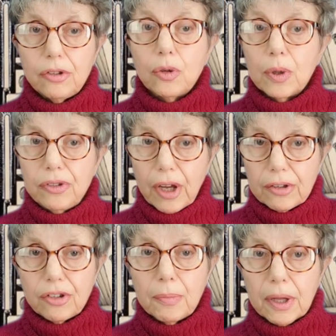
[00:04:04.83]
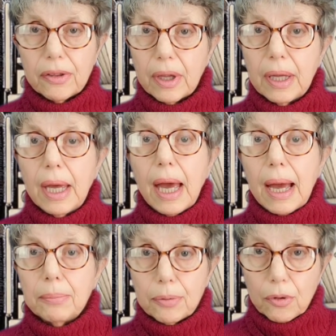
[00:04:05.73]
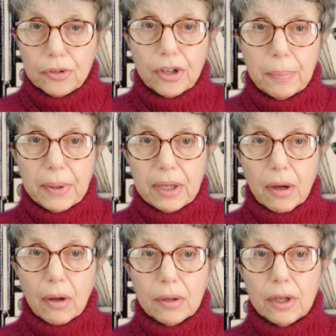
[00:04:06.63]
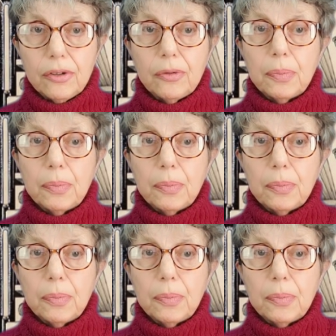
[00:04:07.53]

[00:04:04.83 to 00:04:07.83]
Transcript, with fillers: to a Dutch mother and brought up in Holland,